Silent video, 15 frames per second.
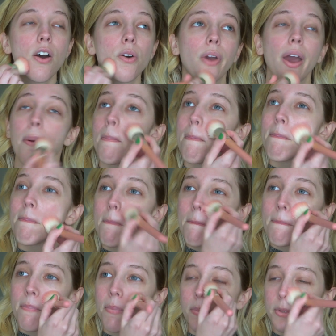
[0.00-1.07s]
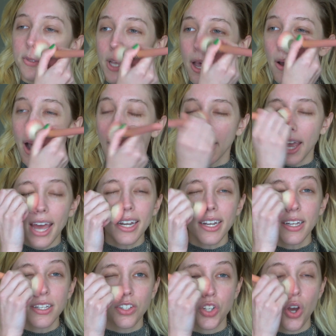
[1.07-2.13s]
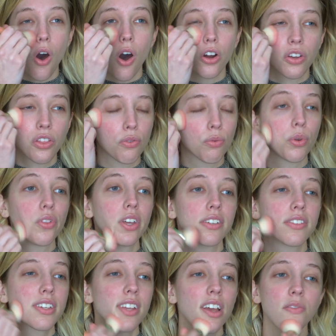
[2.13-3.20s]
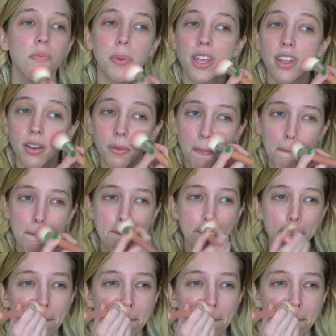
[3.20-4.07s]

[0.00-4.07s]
Okay, so I kind of need to talk through this because I've been